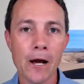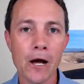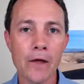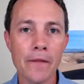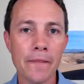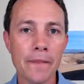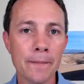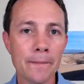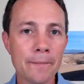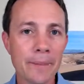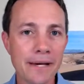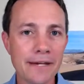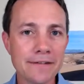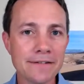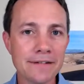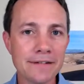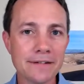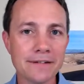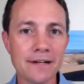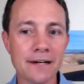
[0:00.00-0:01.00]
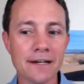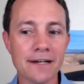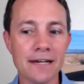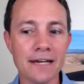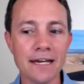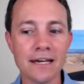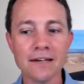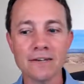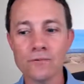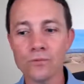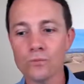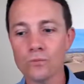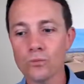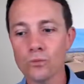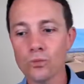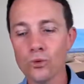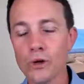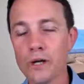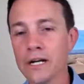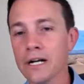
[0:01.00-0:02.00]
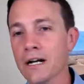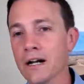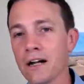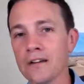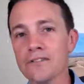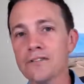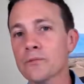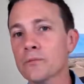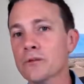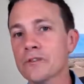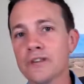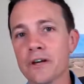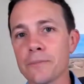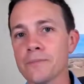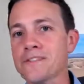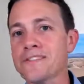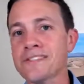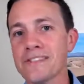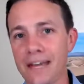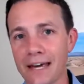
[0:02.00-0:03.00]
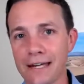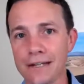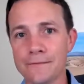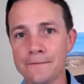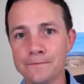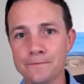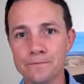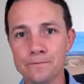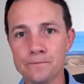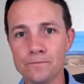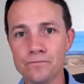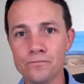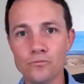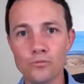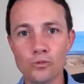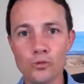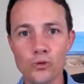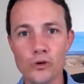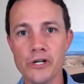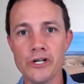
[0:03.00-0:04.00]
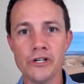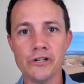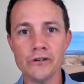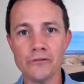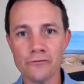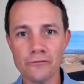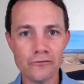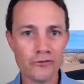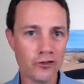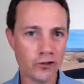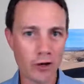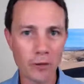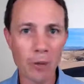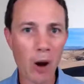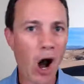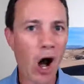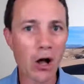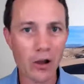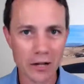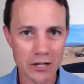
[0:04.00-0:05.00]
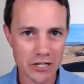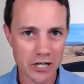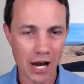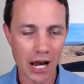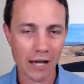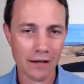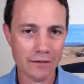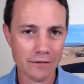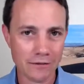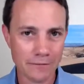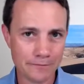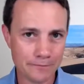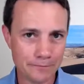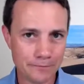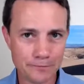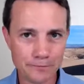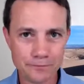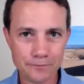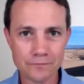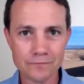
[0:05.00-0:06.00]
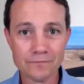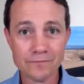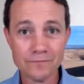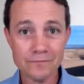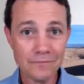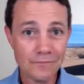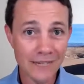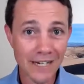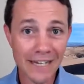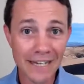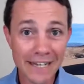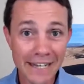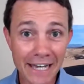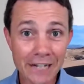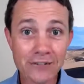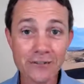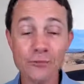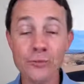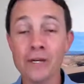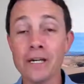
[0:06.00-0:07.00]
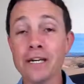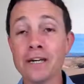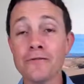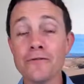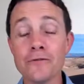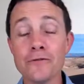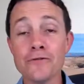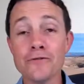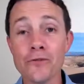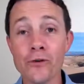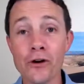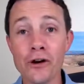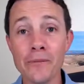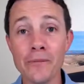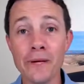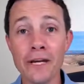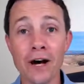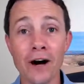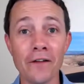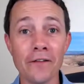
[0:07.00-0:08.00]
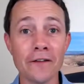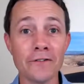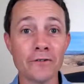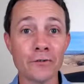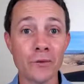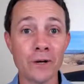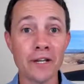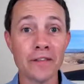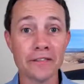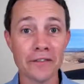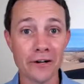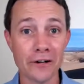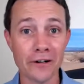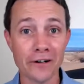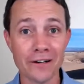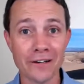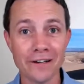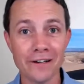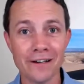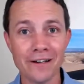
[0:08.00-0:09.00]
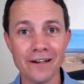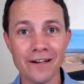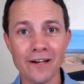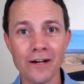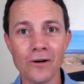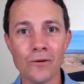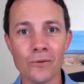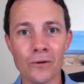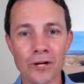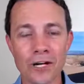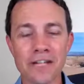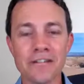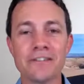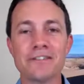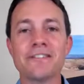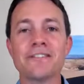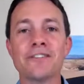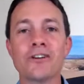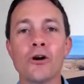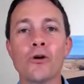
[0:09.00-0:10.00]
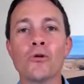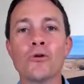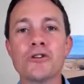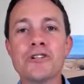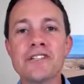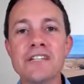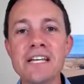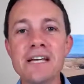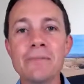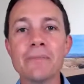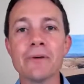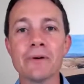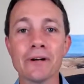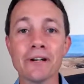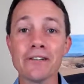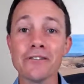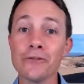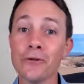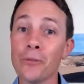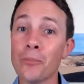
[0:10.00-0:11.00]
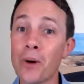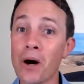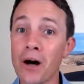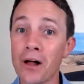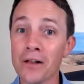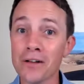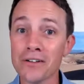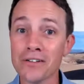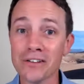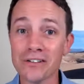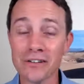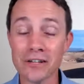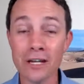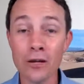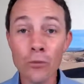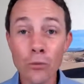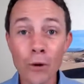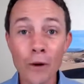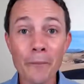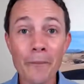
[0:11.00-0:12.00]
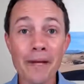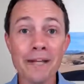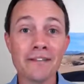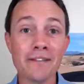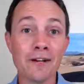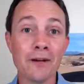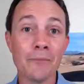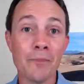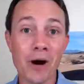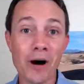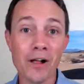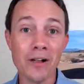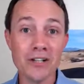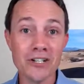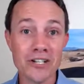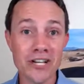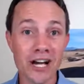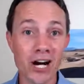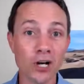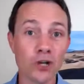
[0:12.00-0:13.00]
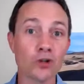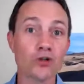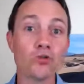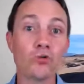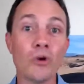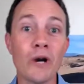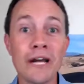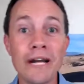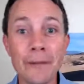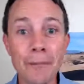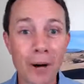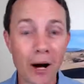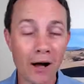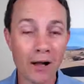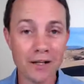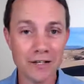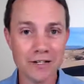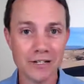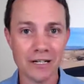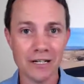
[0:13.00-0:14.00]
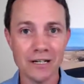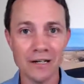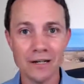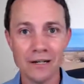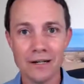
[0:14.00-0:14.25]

The basic technique is when a customer is upset, we should apologize. And next week, if you join me on the 23rd, we're going to go deeper into apologies and what makes an apology a great apology